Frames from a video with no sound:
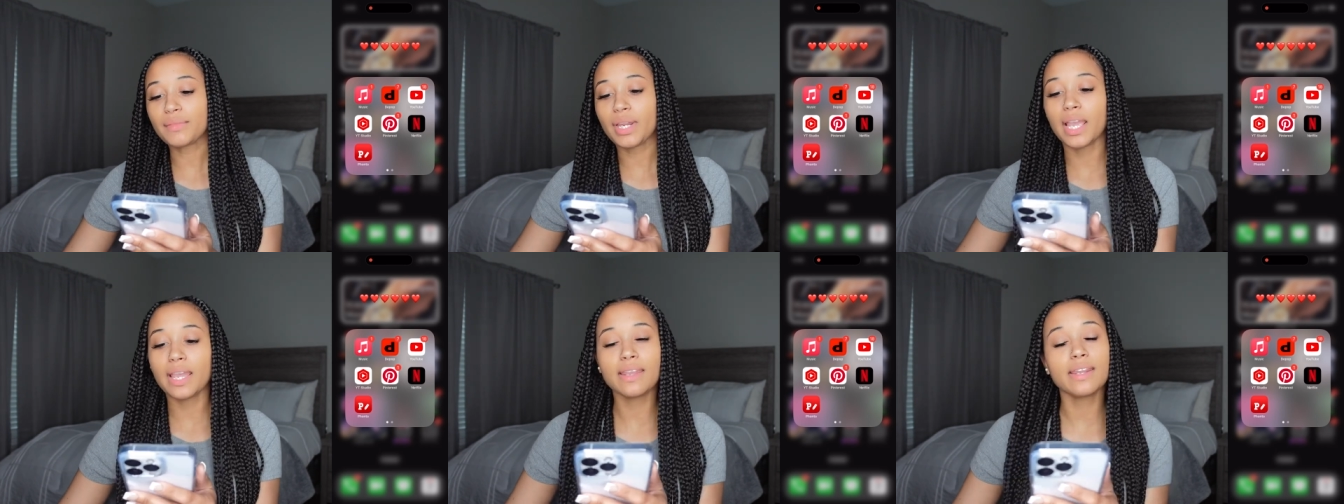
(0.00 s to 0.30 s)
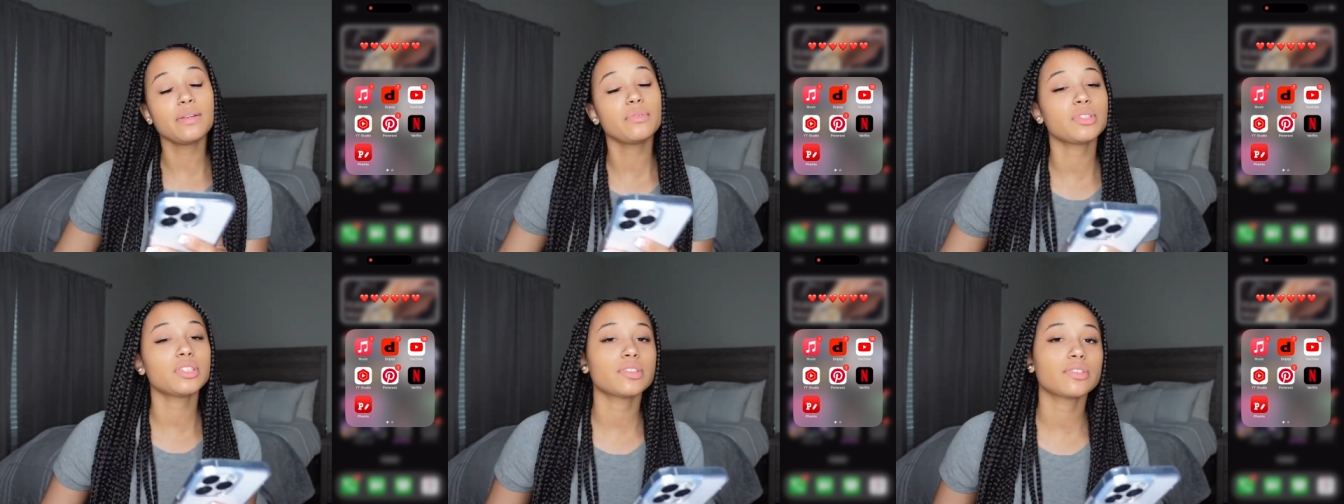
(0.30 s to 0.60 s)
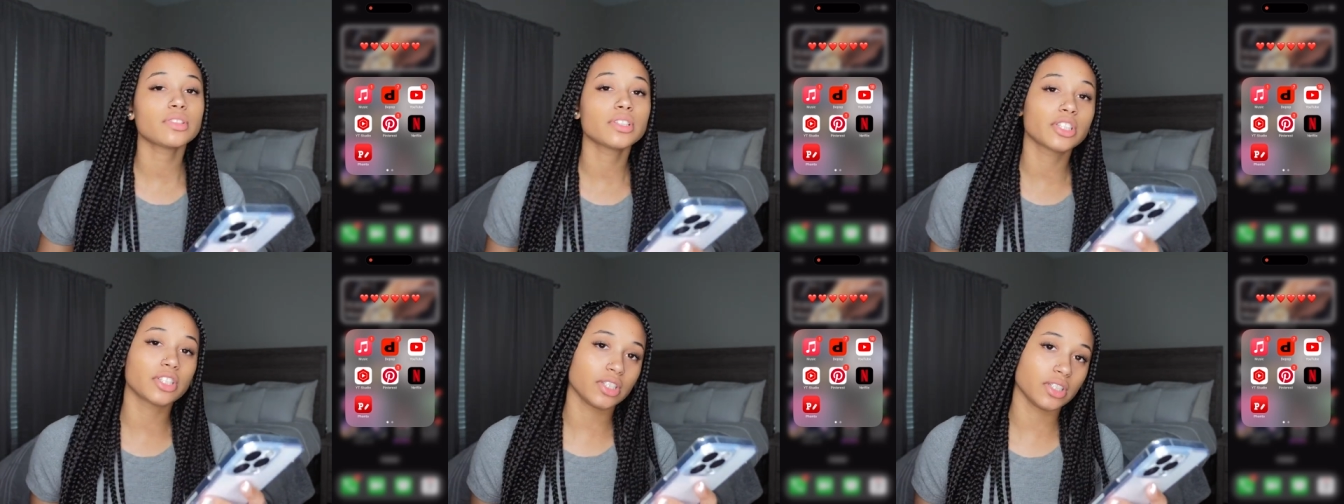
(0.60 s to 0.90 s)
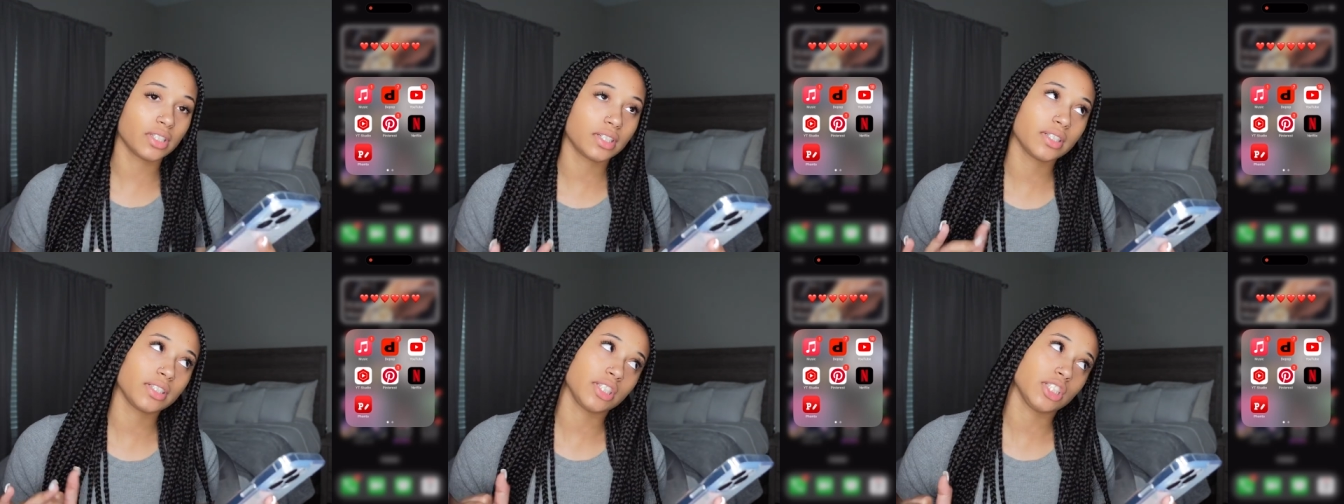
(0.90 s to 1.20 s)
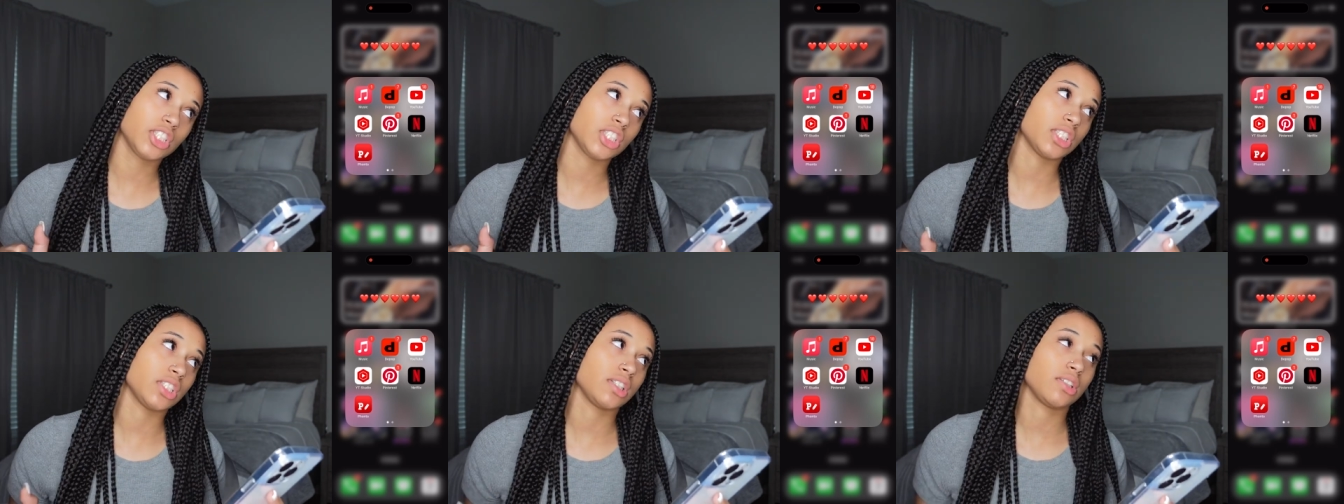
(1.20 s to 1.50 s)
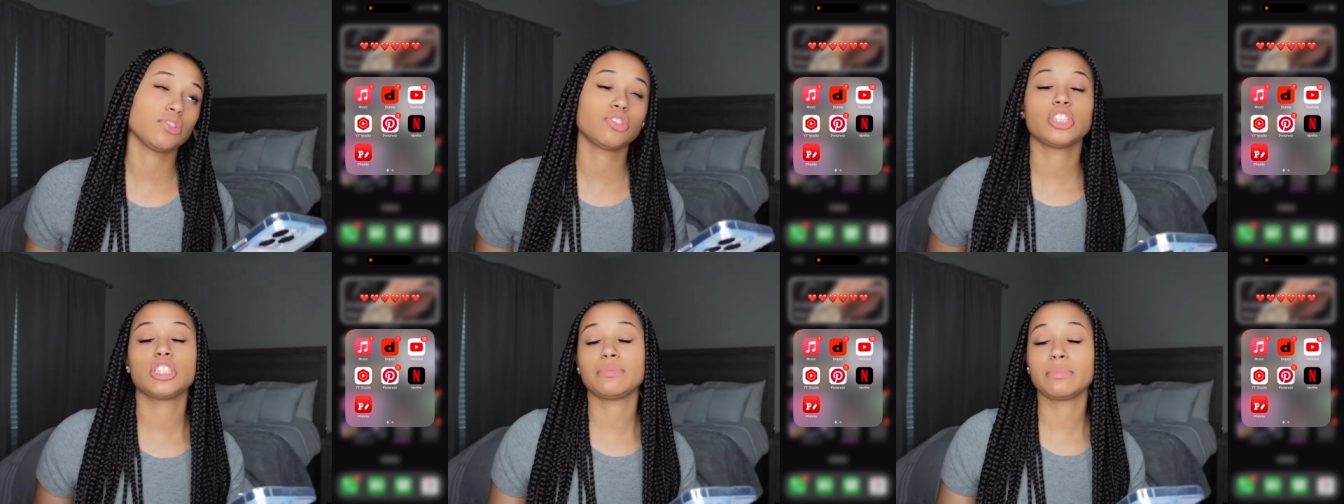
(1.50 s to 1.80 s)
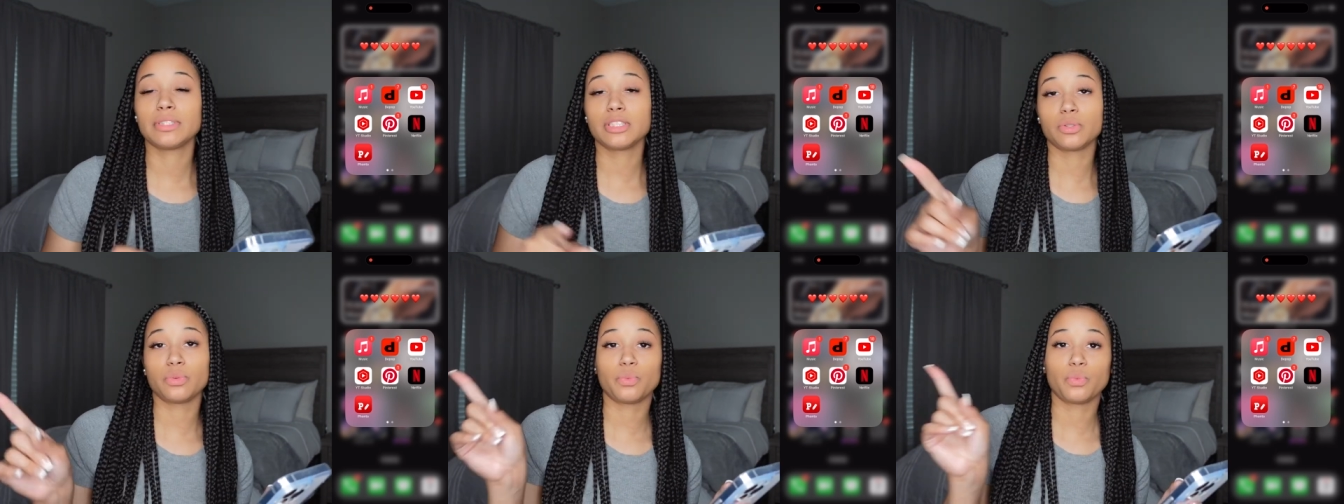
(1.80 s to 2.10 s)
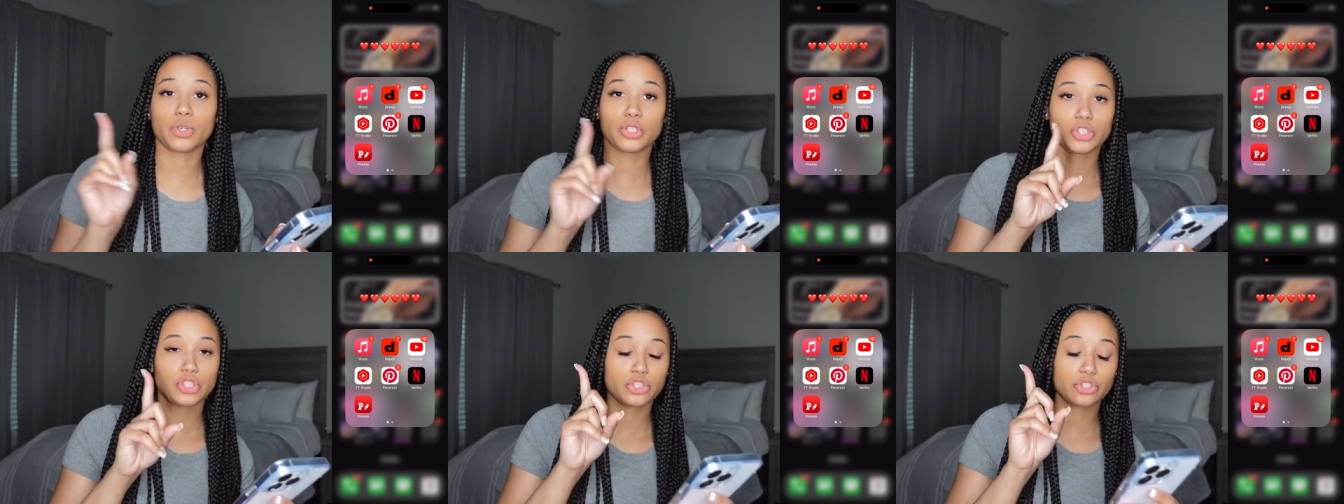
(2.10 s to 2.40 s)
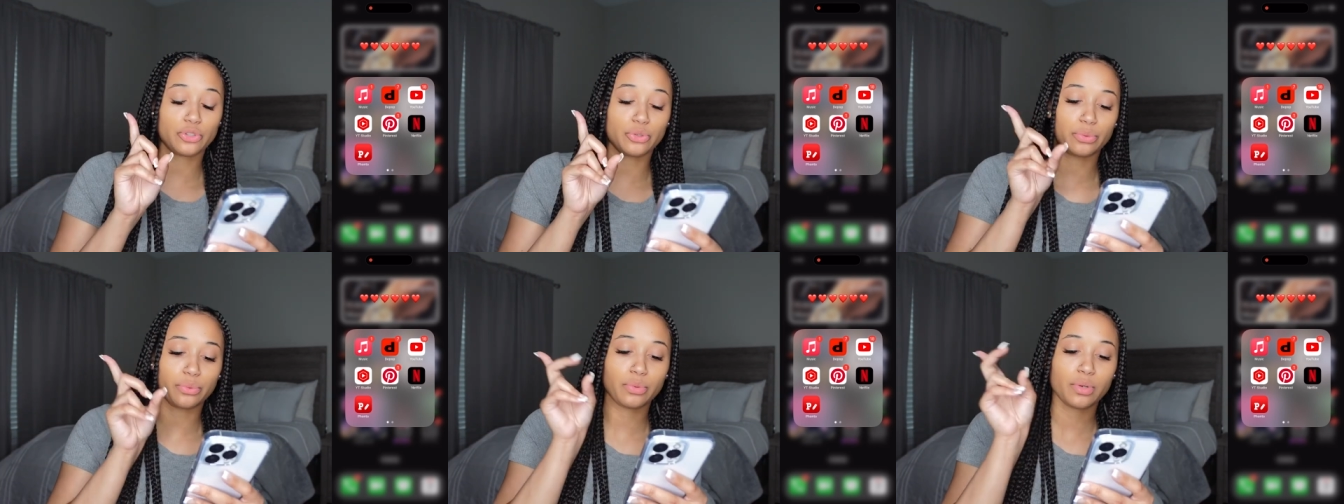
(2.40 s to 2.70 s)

and it was still in good condition. It was just missing one screw.